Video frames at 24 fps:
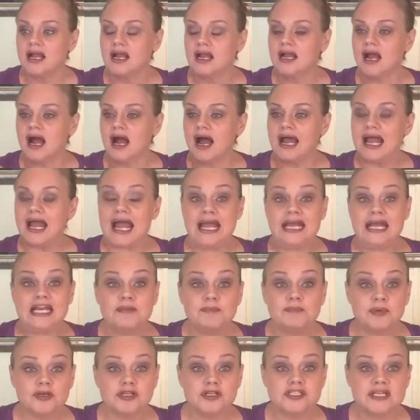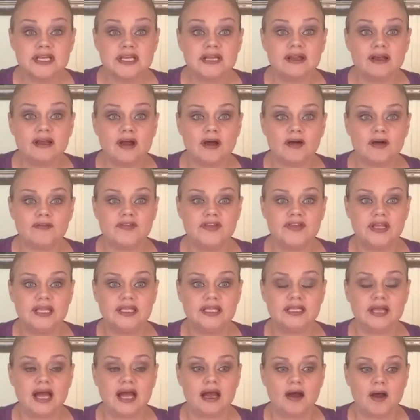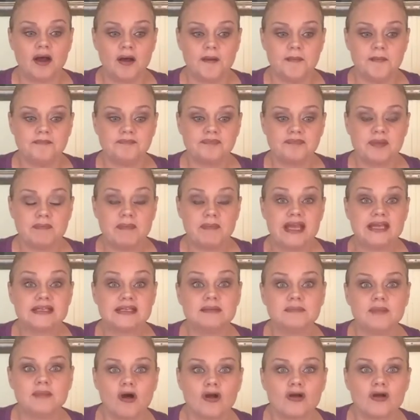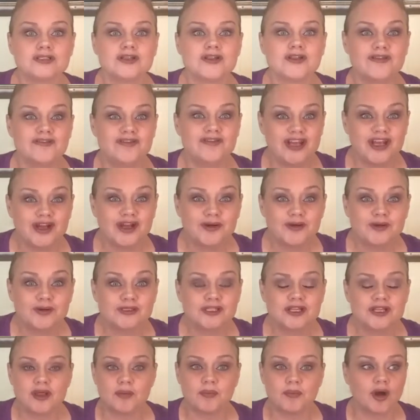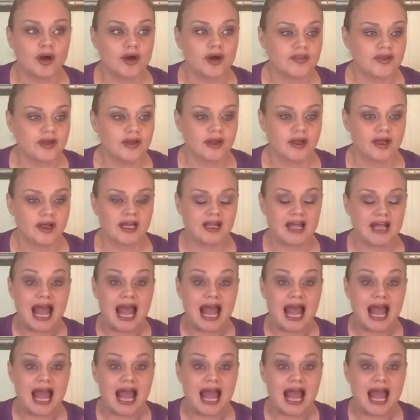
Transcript: got 80% of the makes and models of the vehicles, the